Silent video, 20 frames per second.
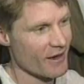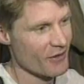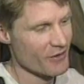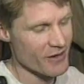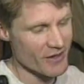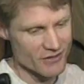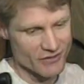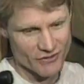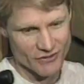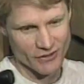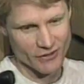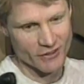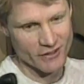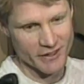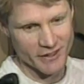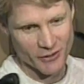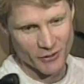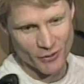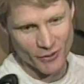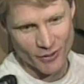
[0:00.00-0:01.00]
don't
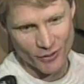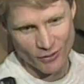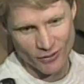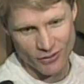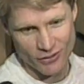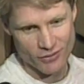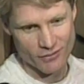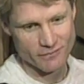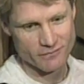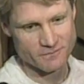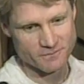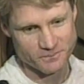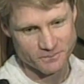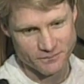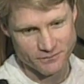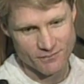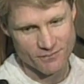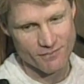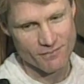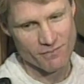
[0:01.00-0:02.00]
necessarily agree with
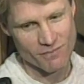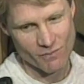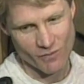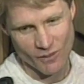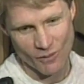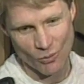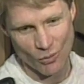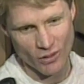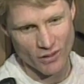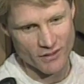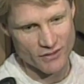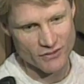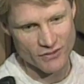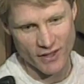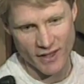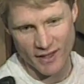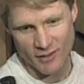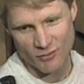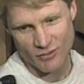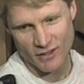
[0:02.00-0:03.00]
what he's
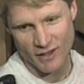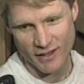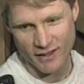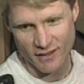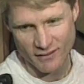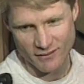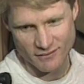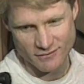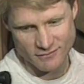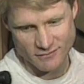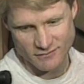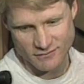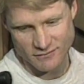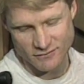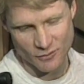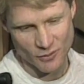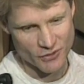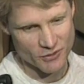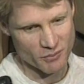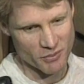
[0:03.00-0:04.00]
saying, but I
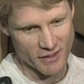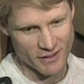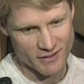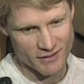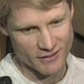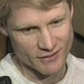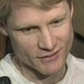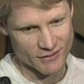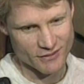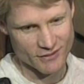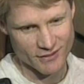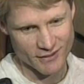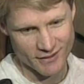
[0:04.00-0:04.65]
respect his